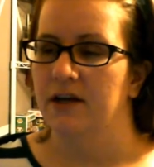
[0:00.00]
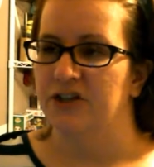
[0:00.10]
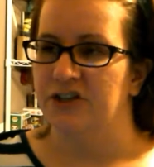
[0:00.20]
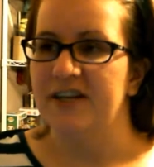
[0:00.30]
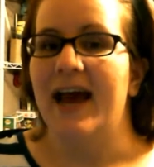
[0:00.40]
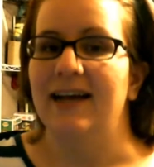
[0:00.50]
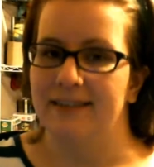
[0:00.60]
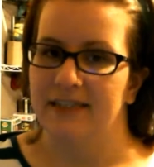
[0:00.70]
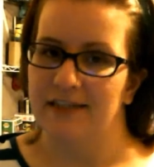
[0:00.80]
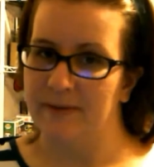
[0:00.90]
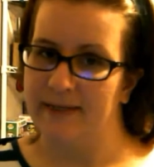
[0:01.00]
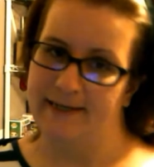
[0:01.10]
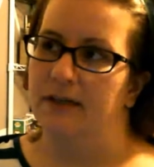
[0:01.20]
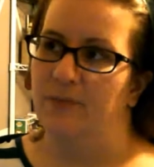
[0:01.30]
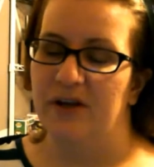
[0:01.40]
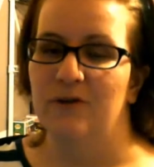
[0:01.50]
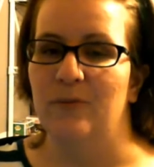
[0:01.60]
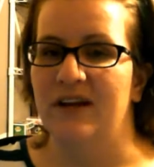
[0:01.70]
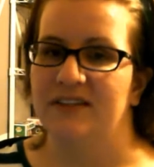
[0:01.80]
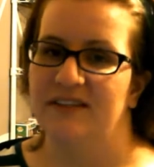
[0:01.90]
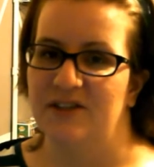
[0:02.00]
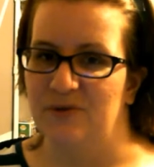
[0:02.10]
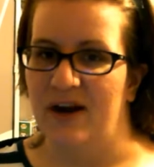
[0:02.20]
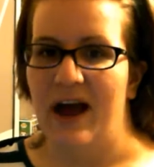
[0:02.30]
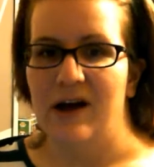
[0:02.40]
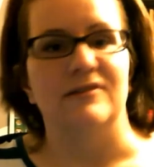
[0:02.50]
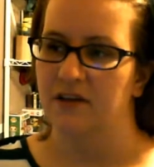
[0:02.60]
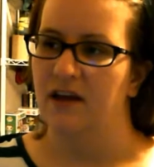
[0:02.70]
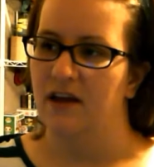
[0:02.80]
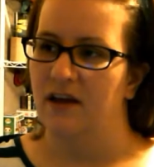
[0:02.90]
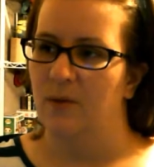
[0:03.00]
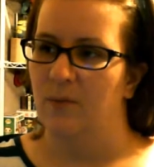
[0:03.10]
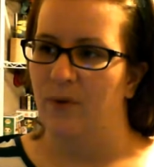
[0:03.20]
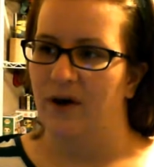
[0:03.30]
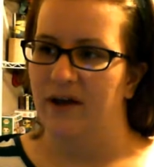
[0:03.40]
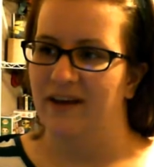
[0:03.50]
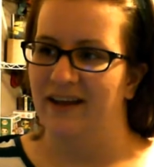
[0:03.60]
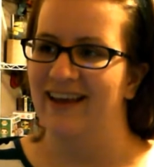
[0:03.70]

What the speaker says: She has TV. Peter breaks into her house, but